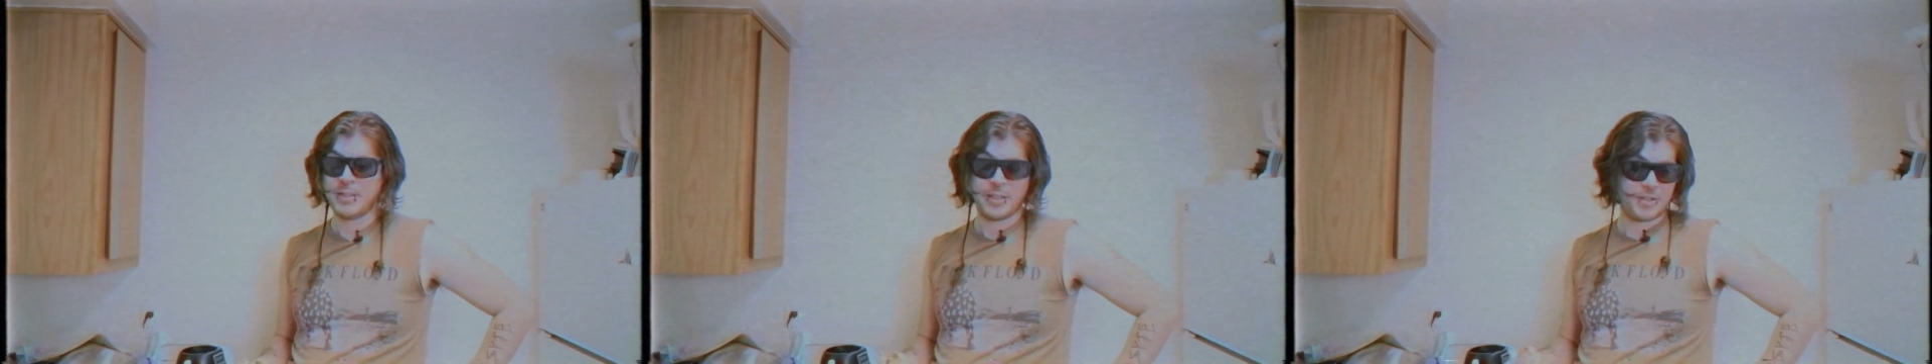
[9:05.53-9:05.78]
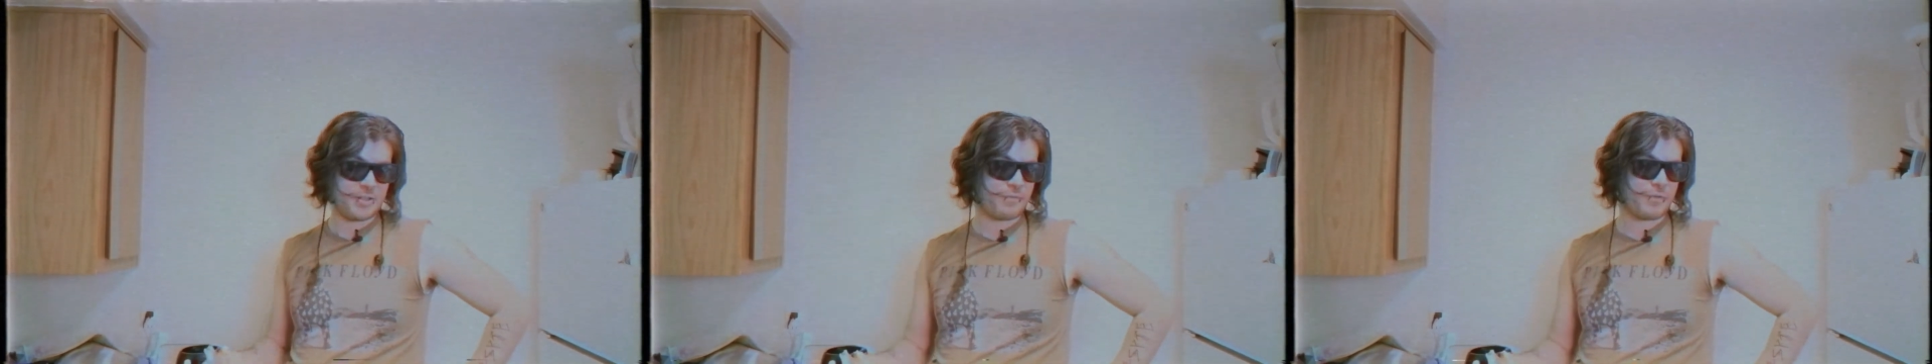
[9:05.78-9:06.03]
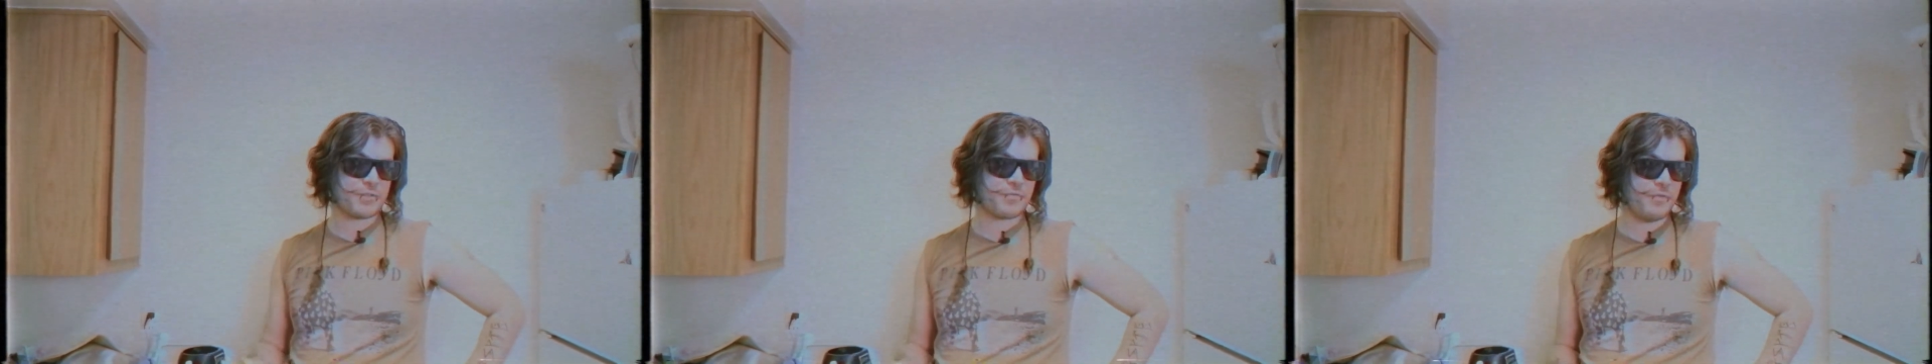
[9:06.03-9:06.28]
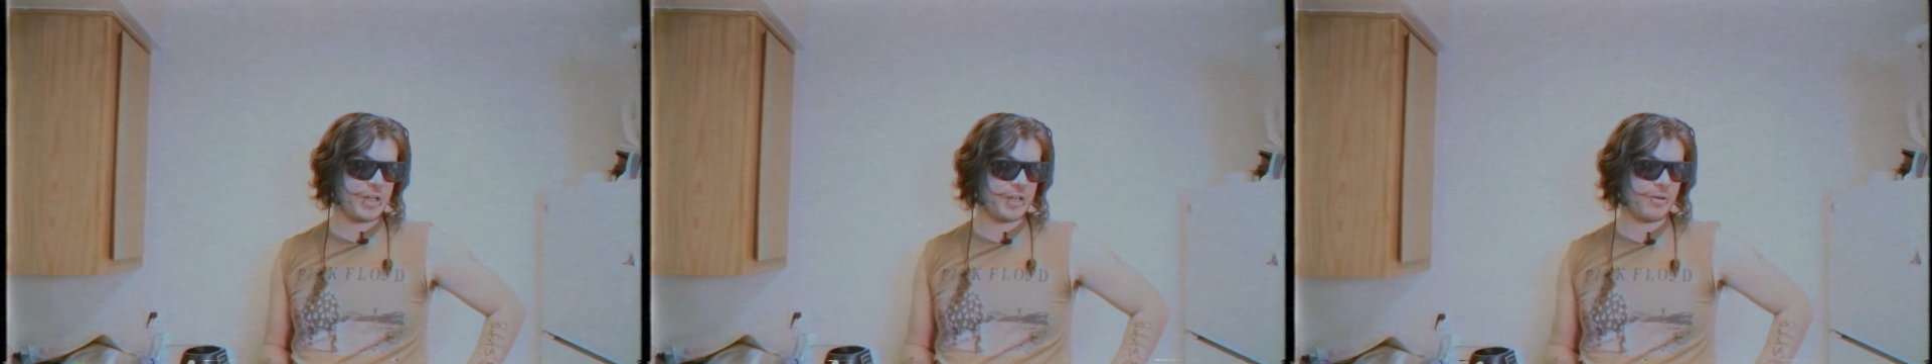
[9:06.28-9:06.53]
This is the first
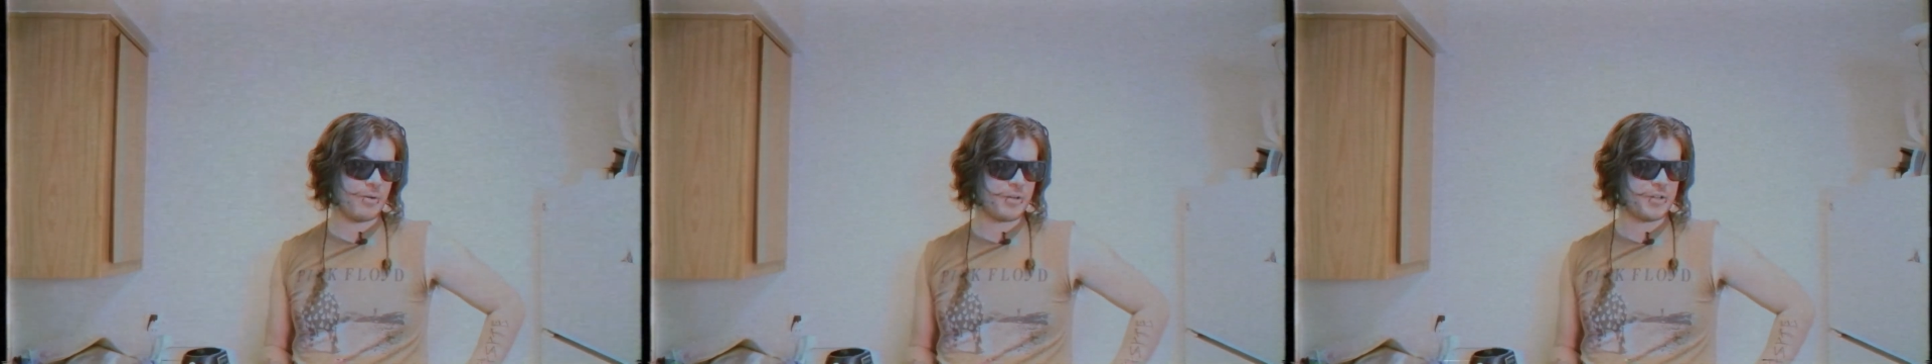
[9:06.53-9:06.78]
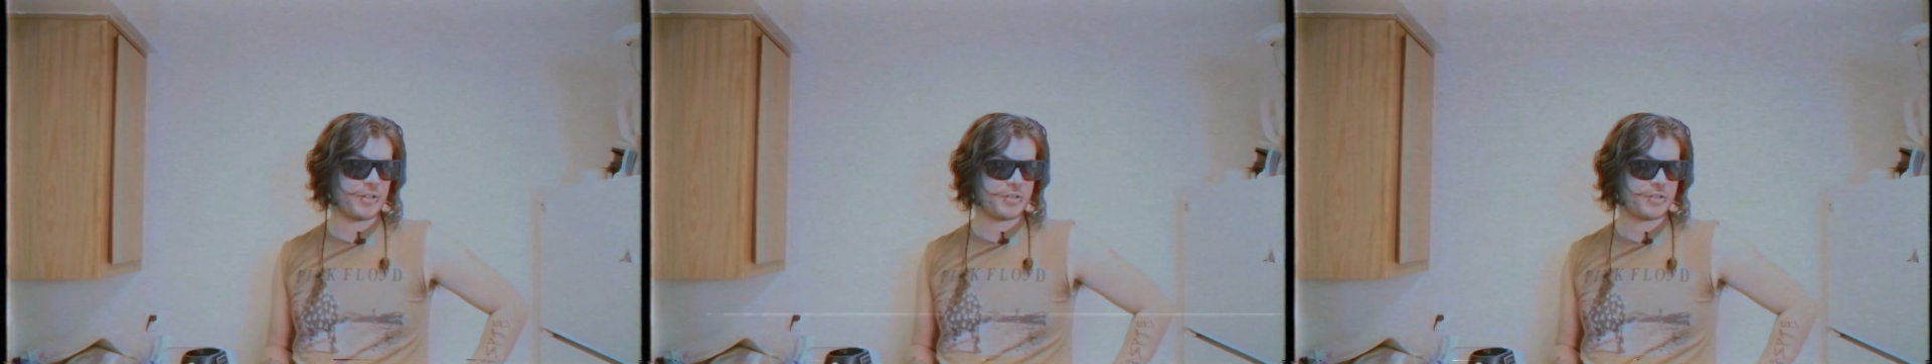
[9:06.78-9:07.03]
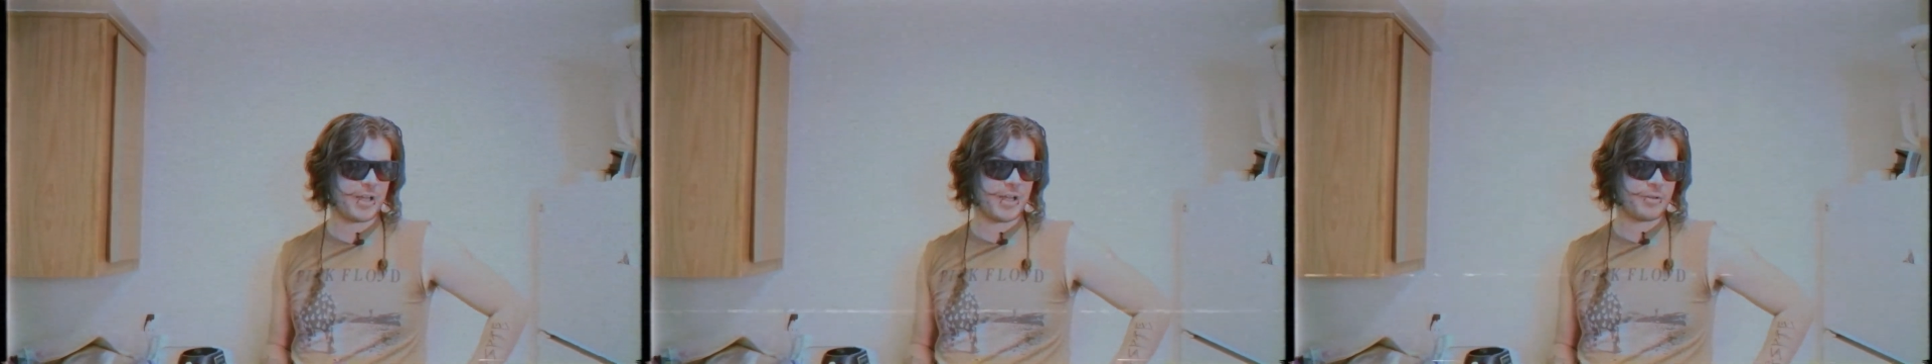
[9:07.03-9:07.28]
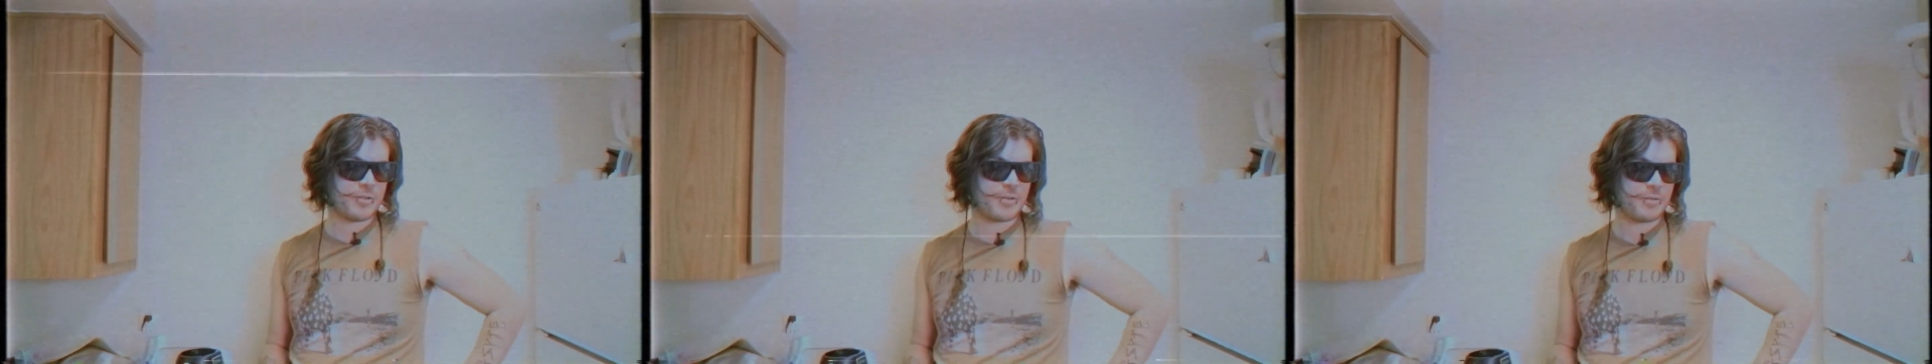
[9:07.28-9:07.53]
video on the
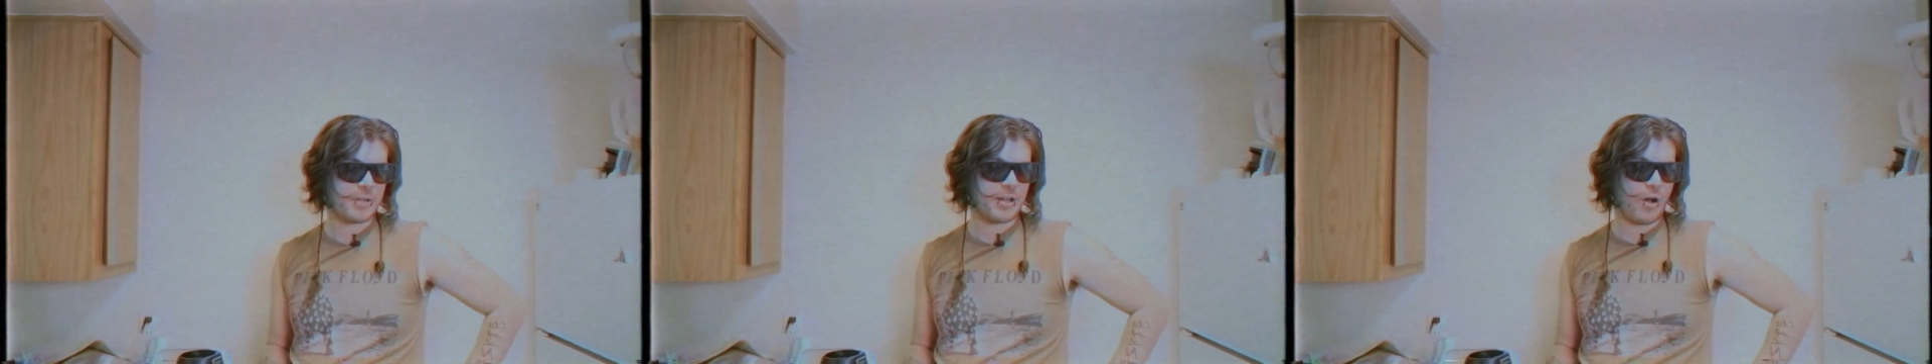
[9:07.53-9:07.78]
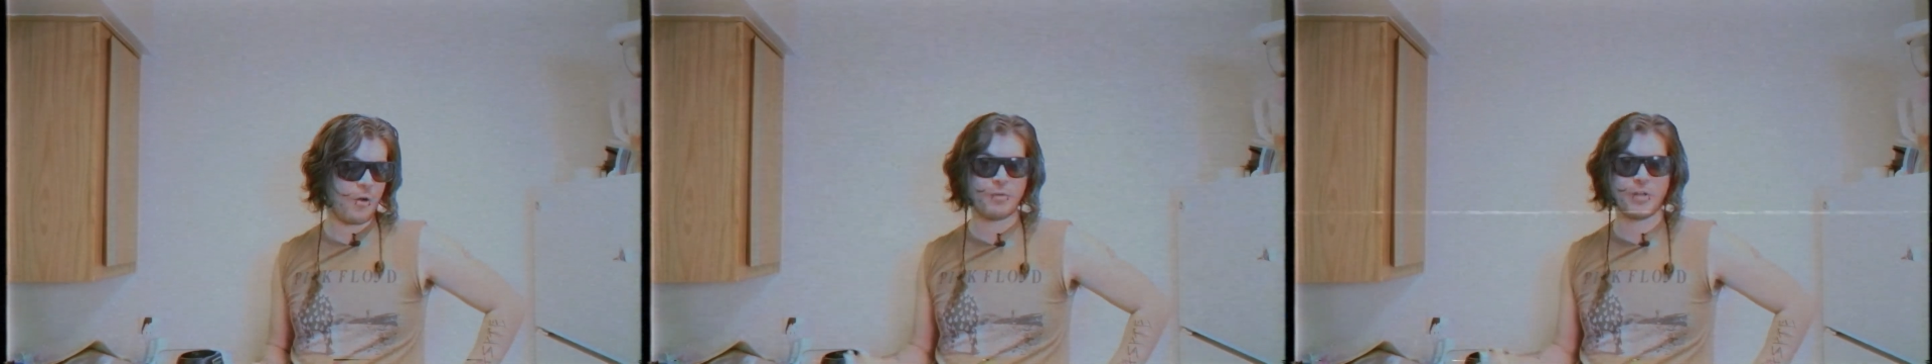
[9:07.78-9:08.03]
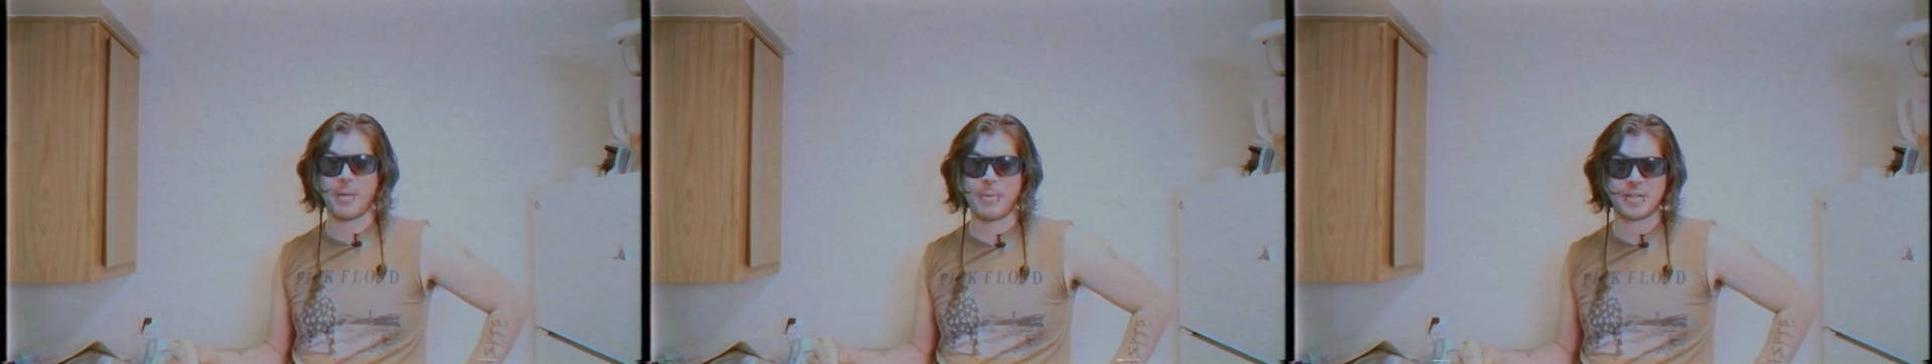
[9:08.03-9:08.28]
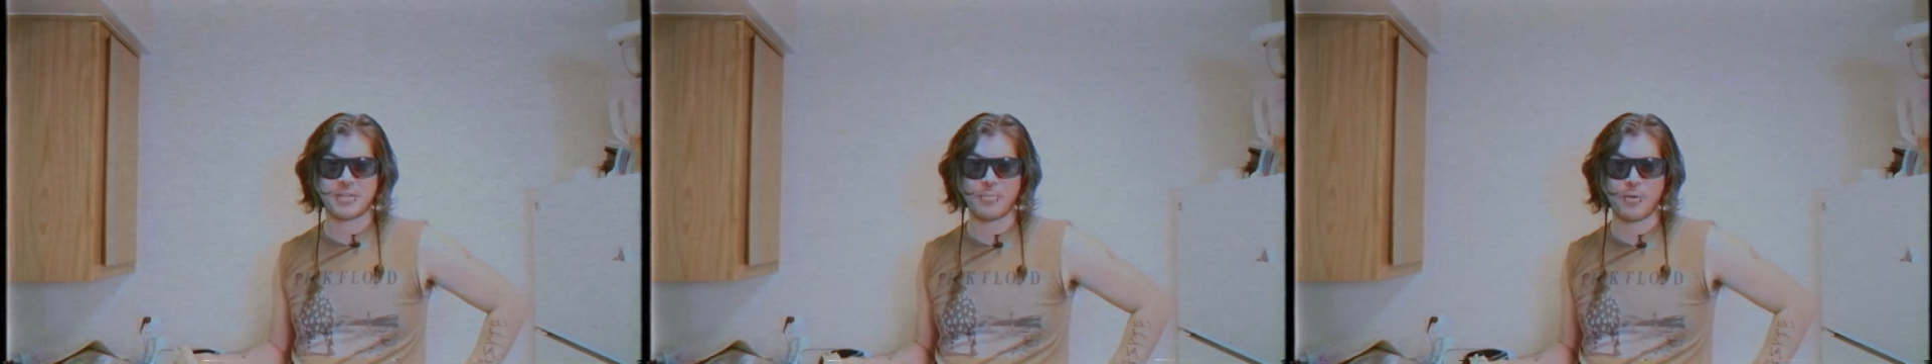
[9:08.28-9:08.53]
channel. Hopefully I'll
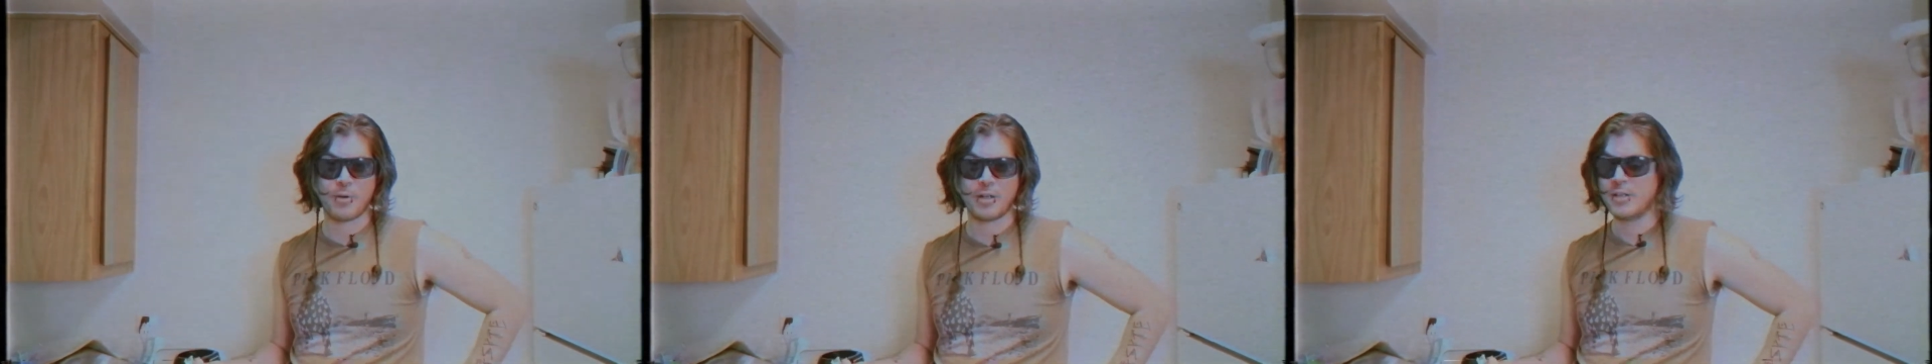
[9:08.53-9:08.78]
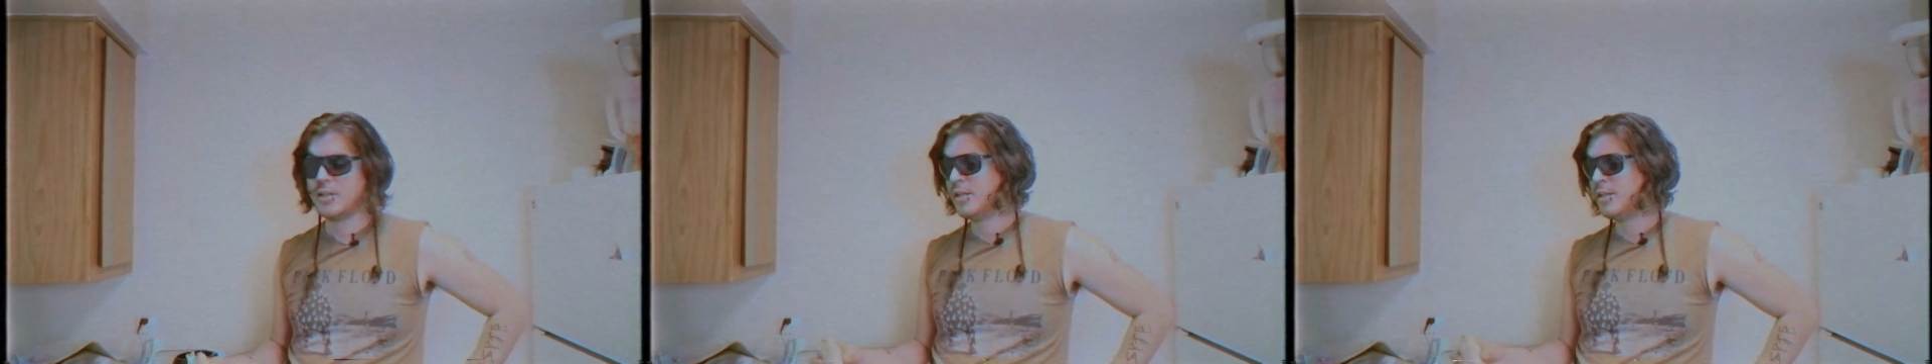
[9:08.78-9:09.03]
make some more.